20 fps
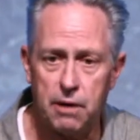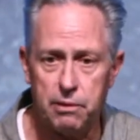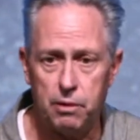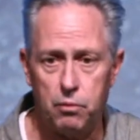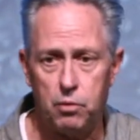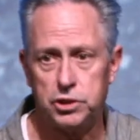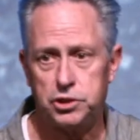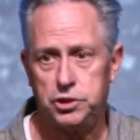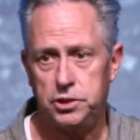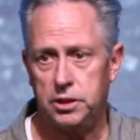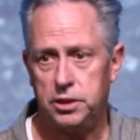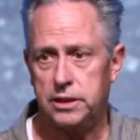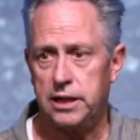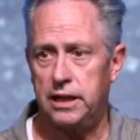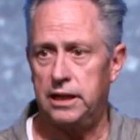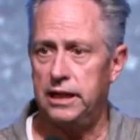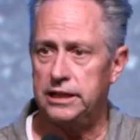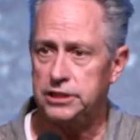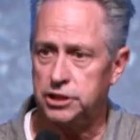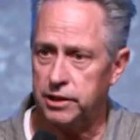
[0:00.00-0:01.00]
We want you to kind
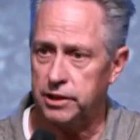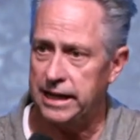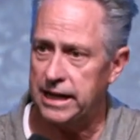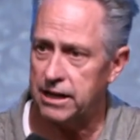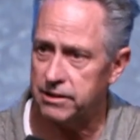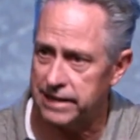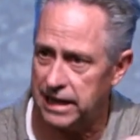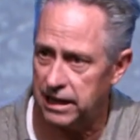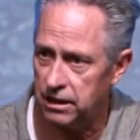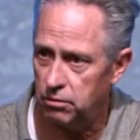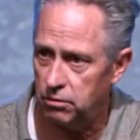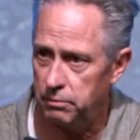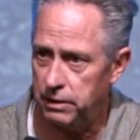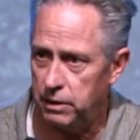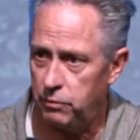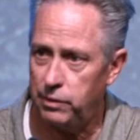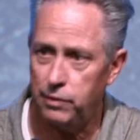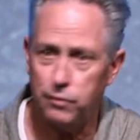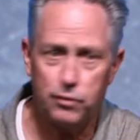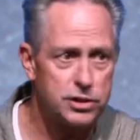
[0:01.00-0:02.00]
of let your hair down a little
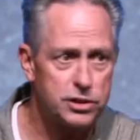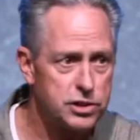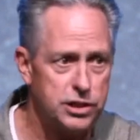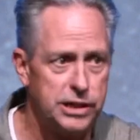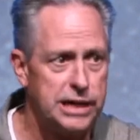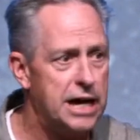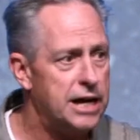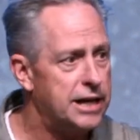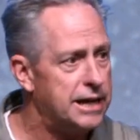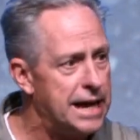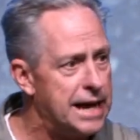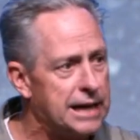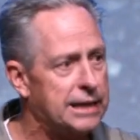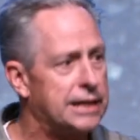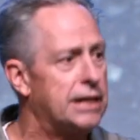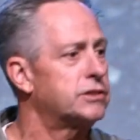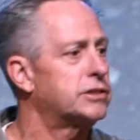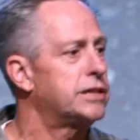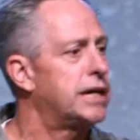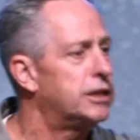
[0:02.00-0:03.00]
bit. We want to see how you act
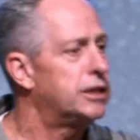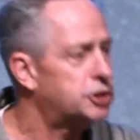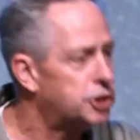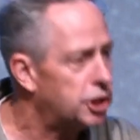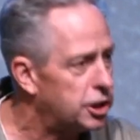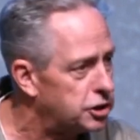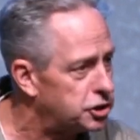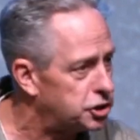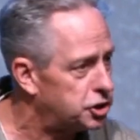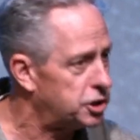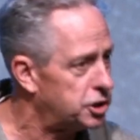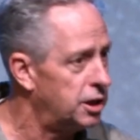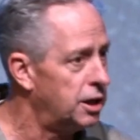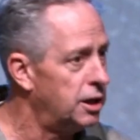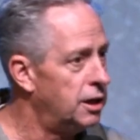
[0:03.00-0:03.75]
outside of church.